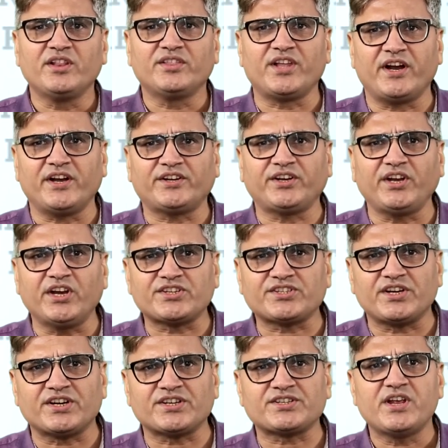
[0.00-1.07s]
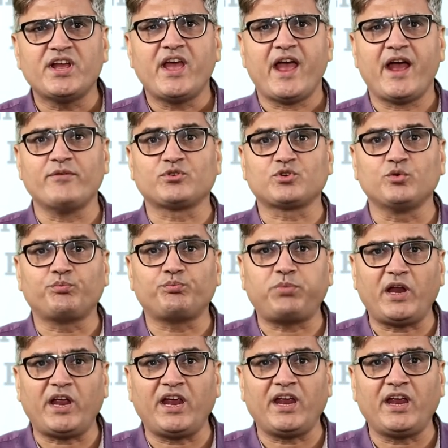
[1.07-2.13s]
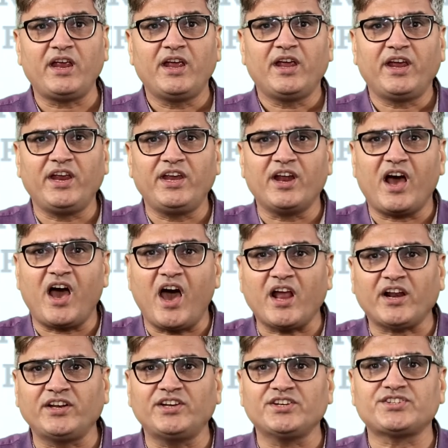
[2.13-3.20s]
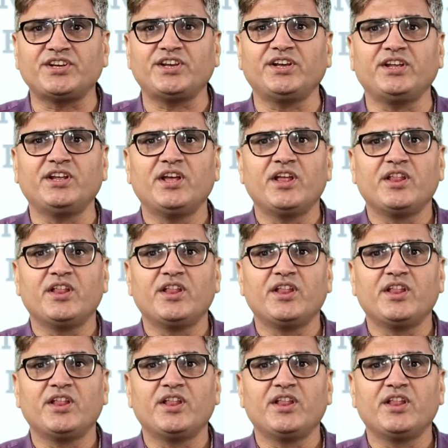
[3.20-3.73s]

that teachers have to play in harnessing